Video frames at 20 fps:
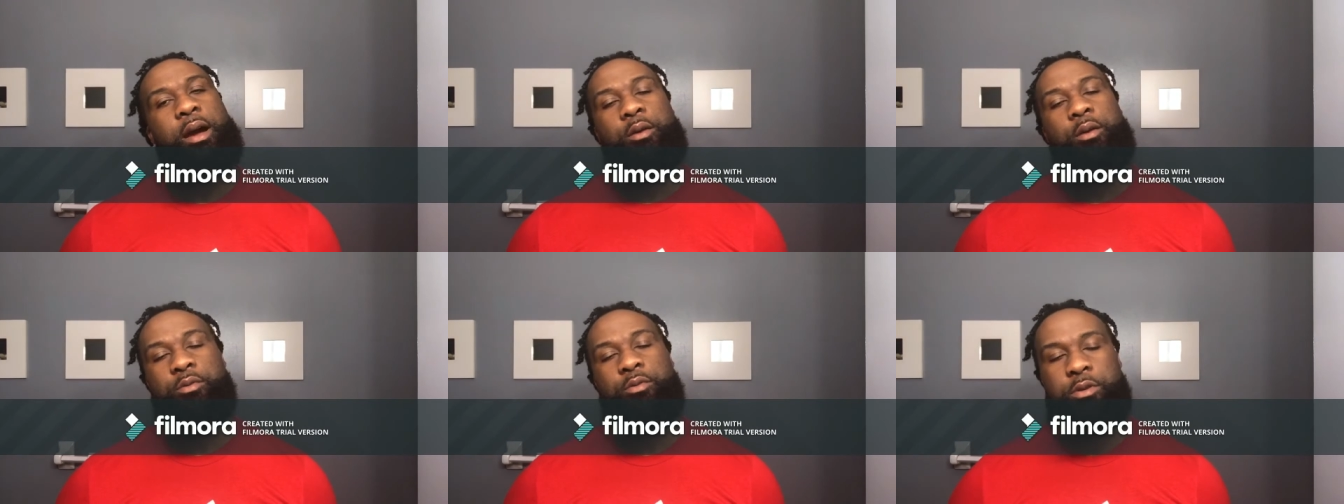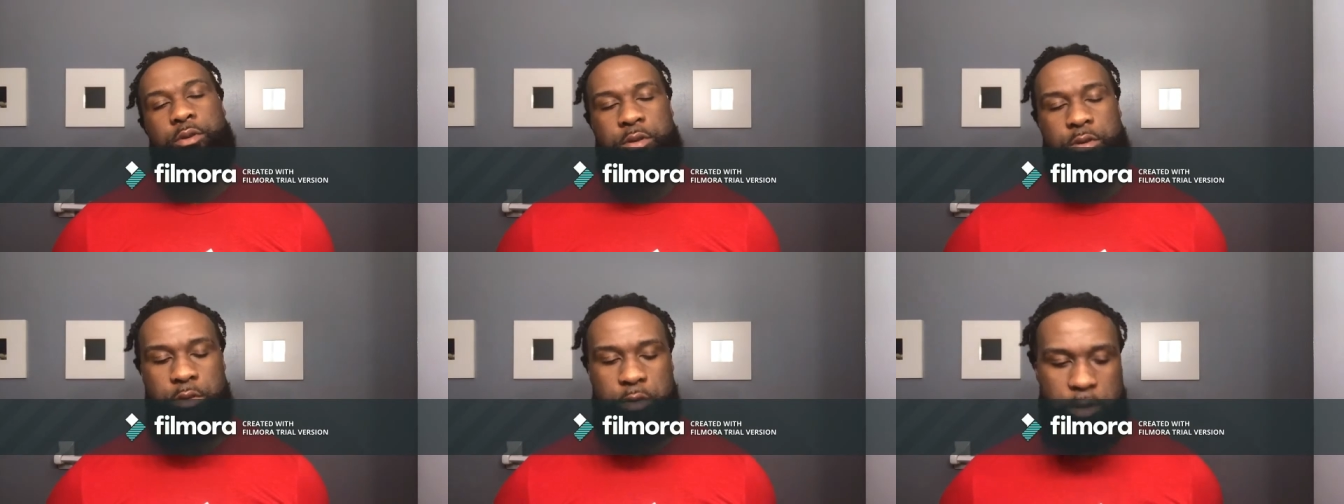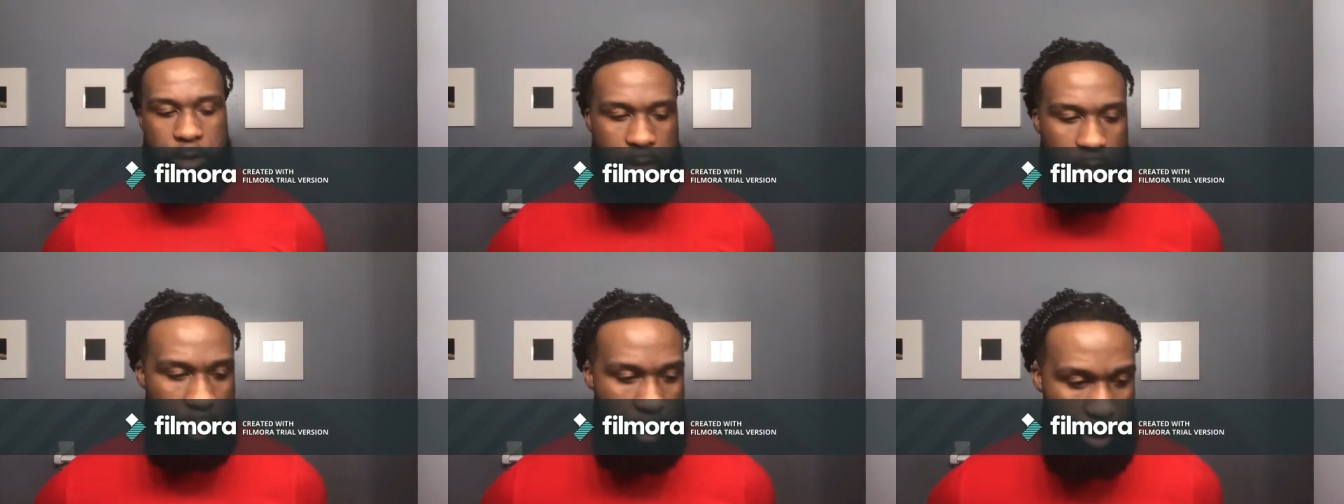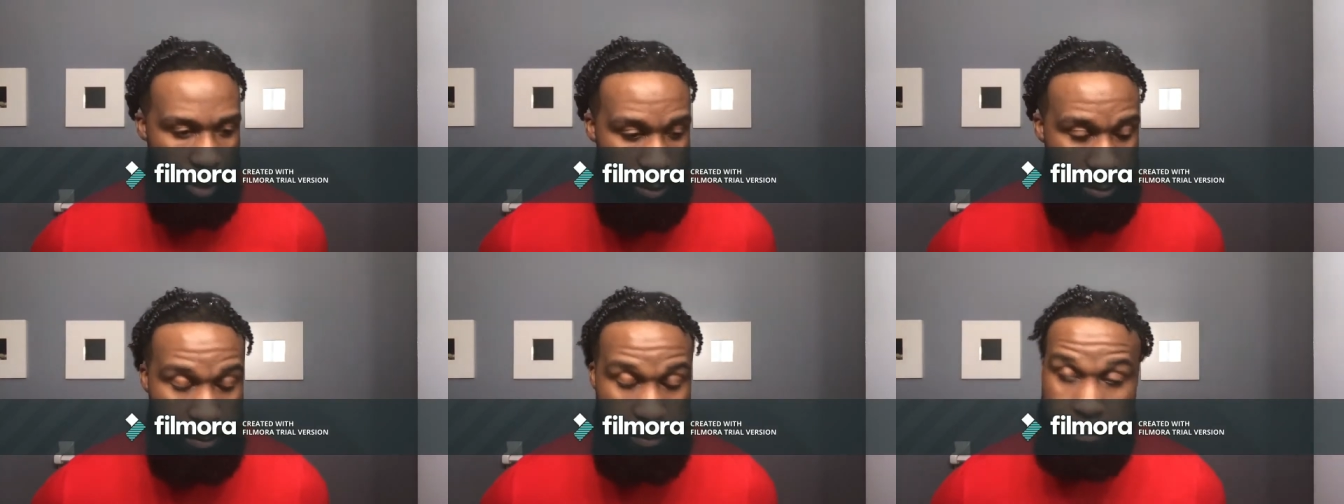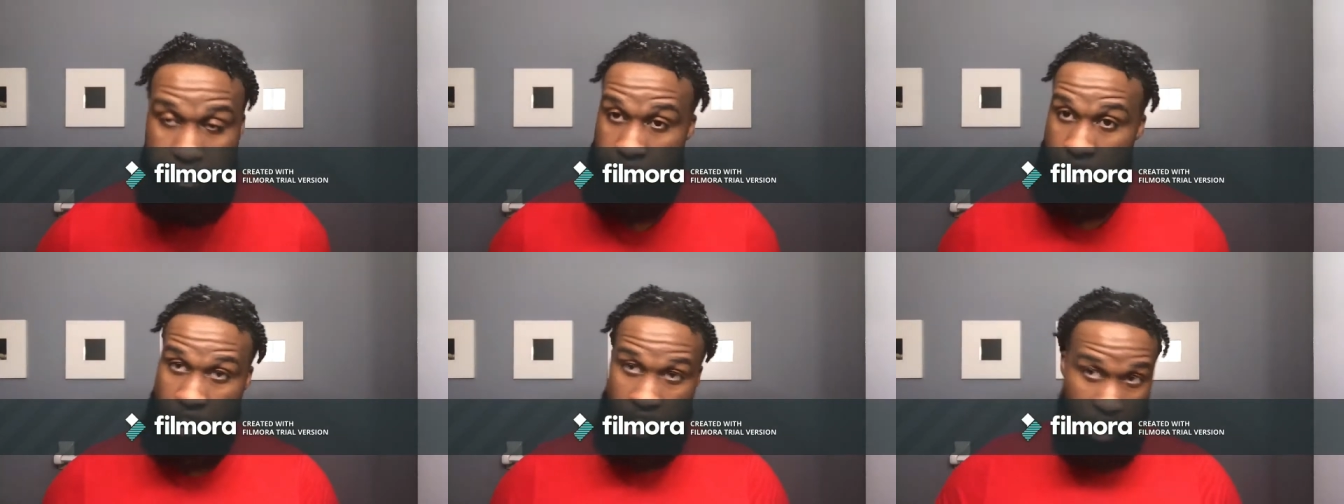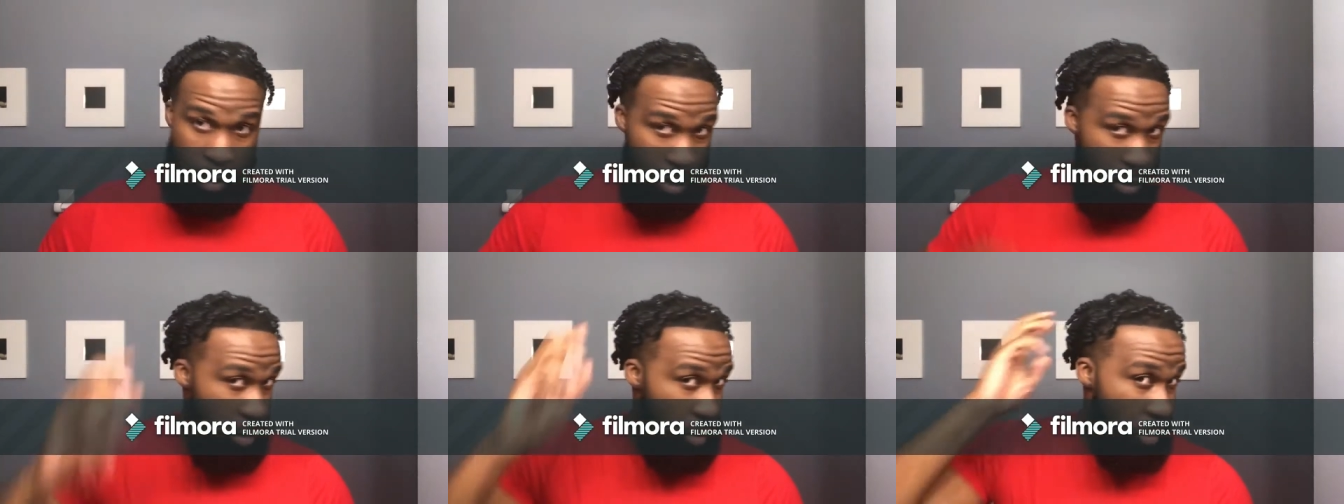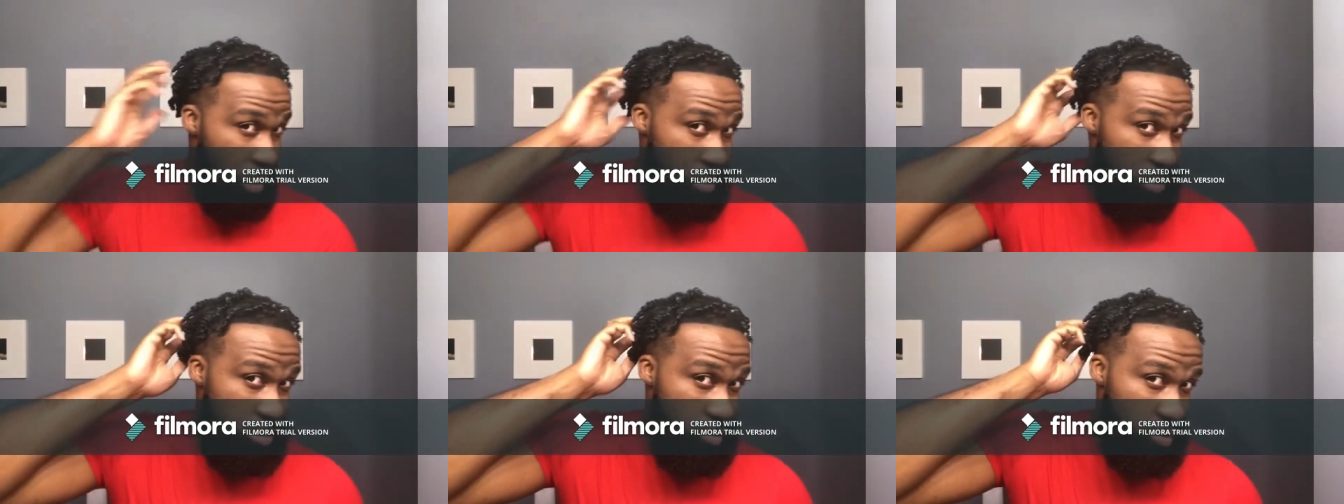I will
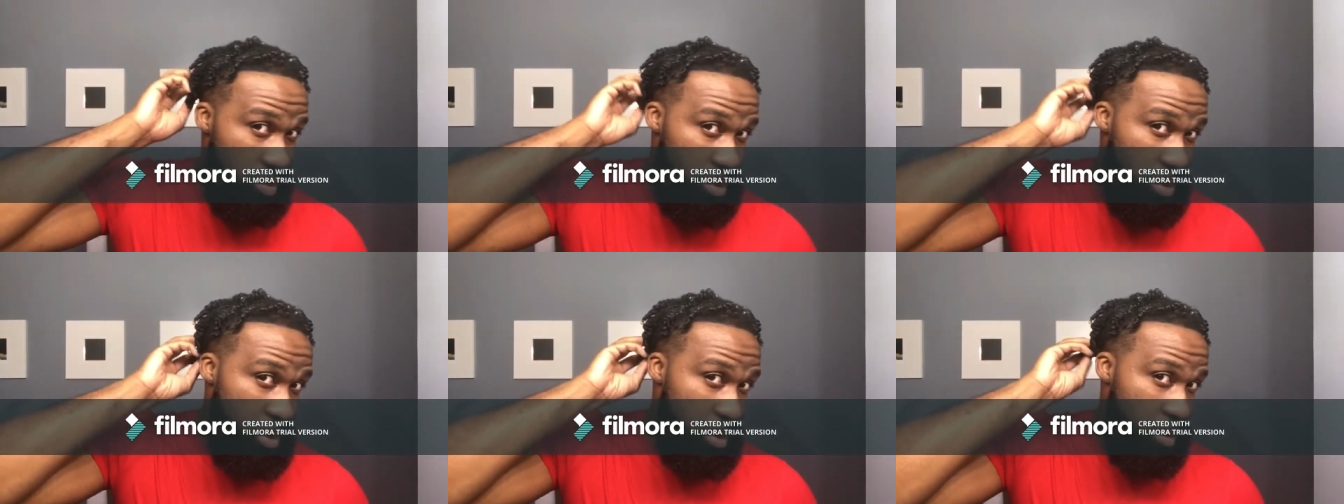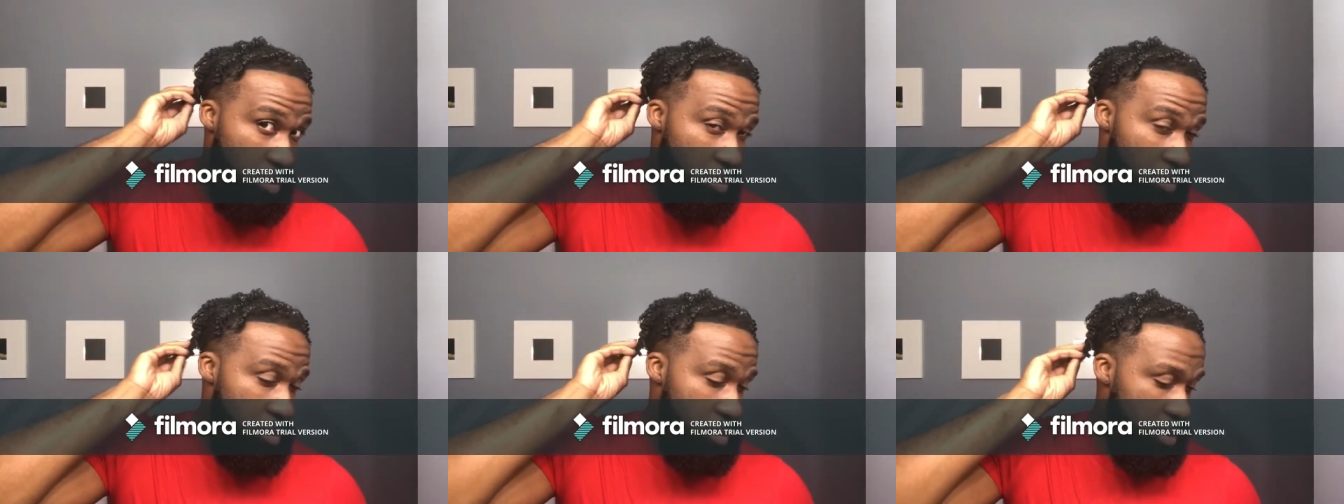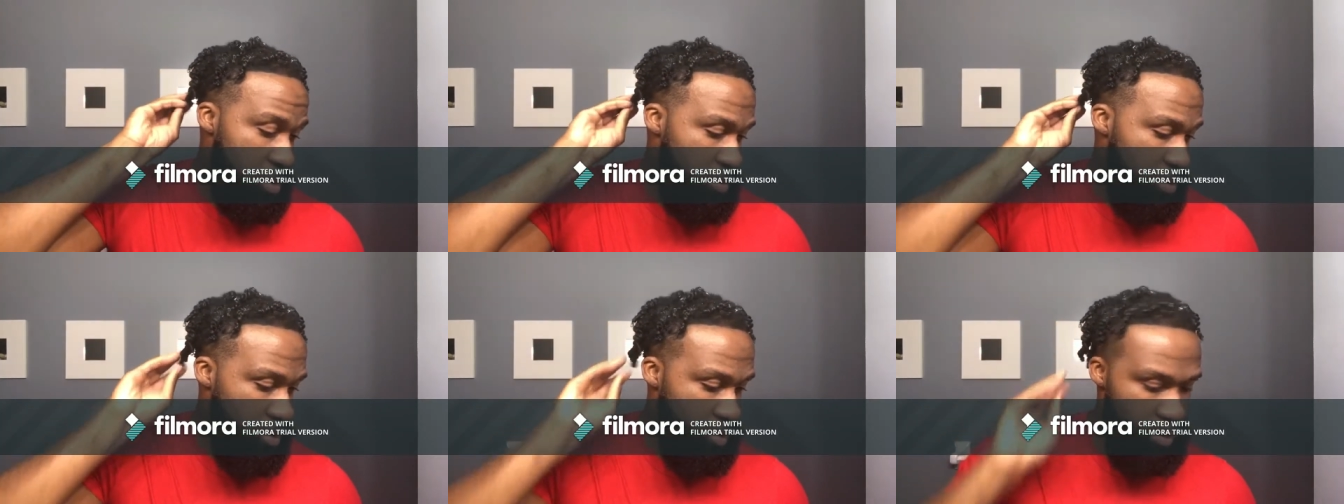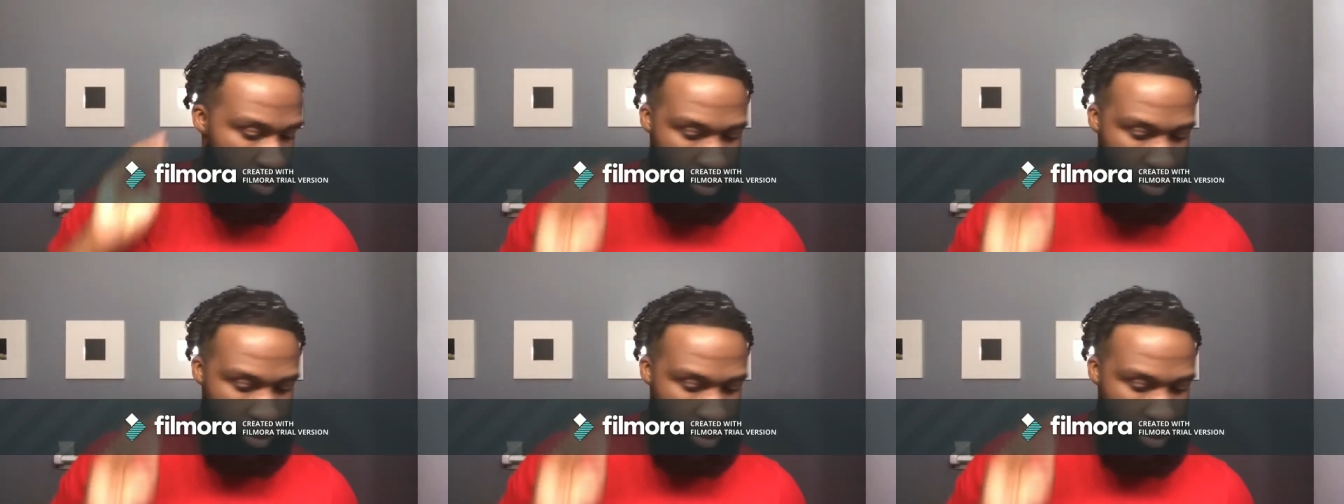untwist it, and we'll see what